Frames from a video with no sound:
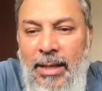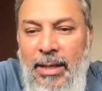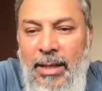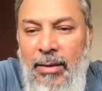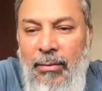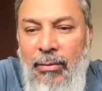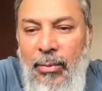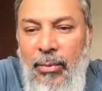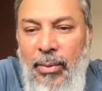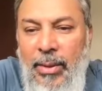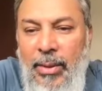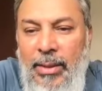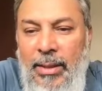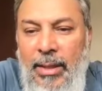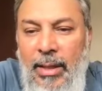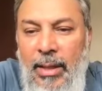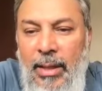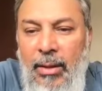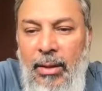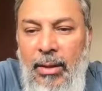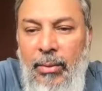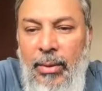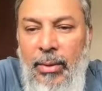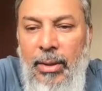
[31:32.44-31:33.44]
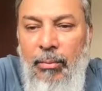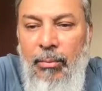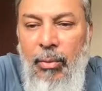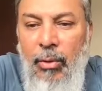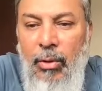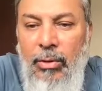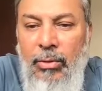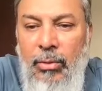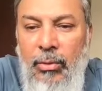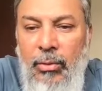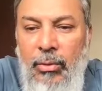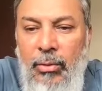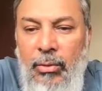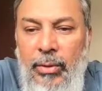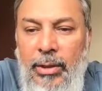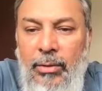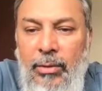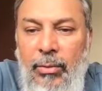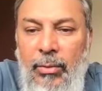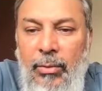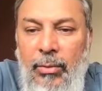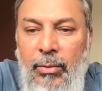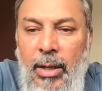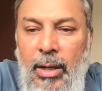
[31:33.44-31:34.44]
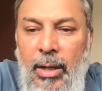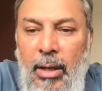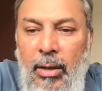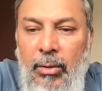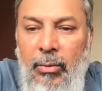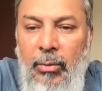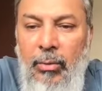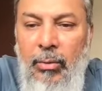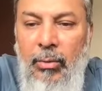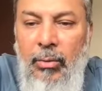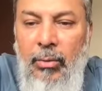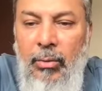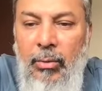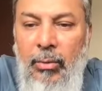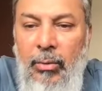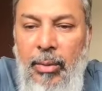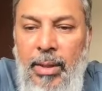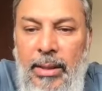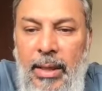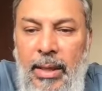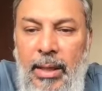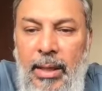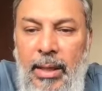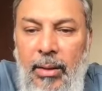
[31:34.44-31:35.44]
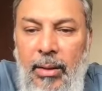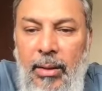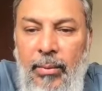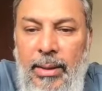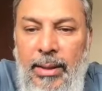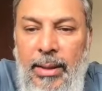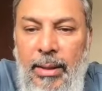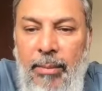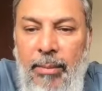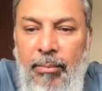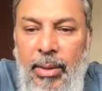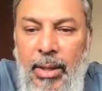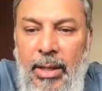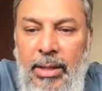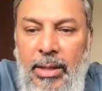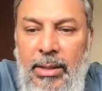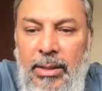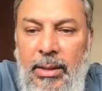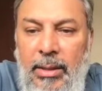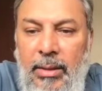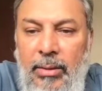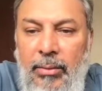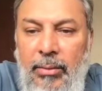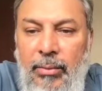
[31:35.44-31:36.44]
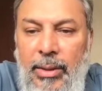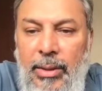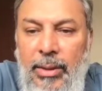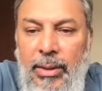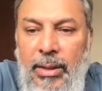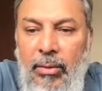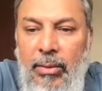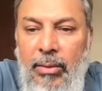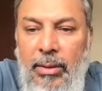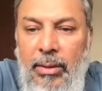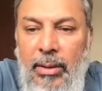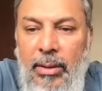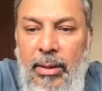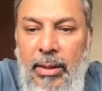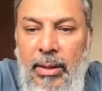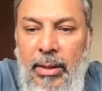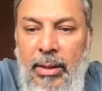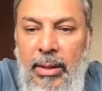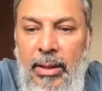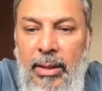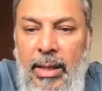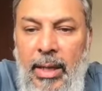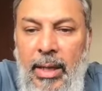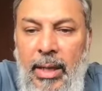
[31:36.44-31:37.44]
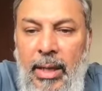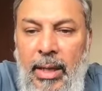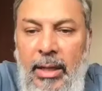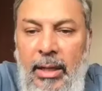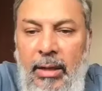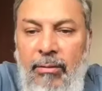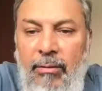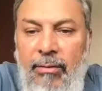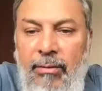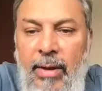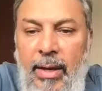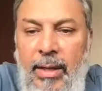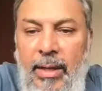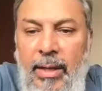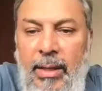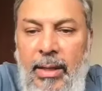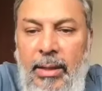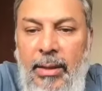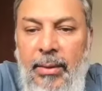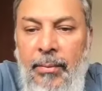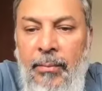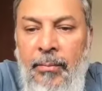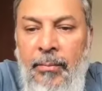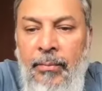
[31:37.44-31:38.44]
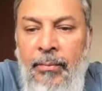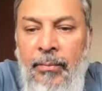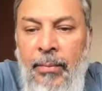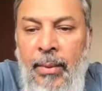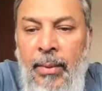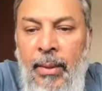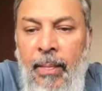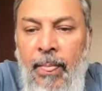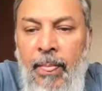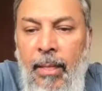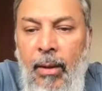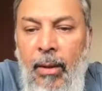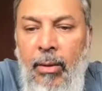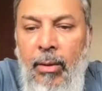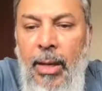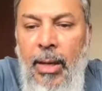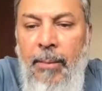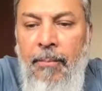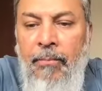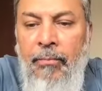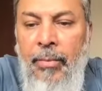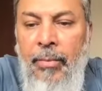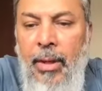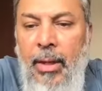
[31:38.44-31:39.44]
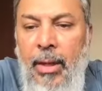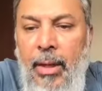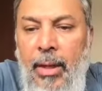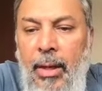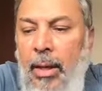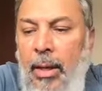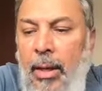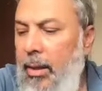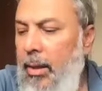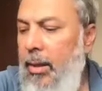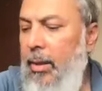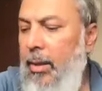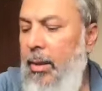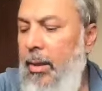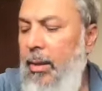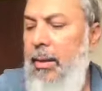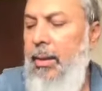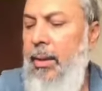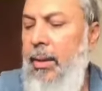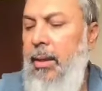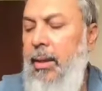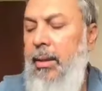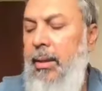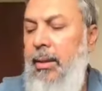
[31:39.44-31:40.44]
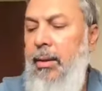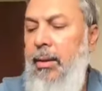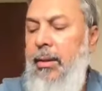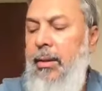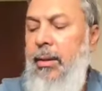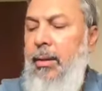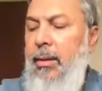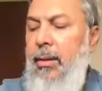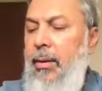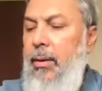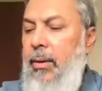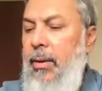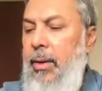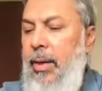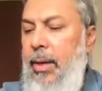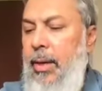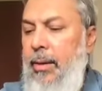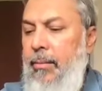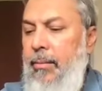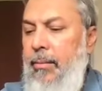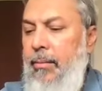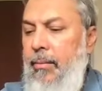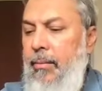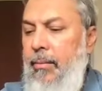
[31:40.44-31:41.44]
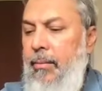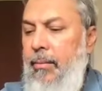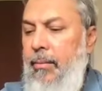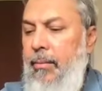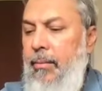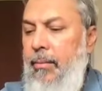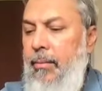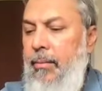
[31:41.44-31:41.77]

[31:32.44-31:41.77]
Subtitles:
Azra, if we were dealing with a boss who is rude, how do we best deal with the person without getting fired? Okay, all right.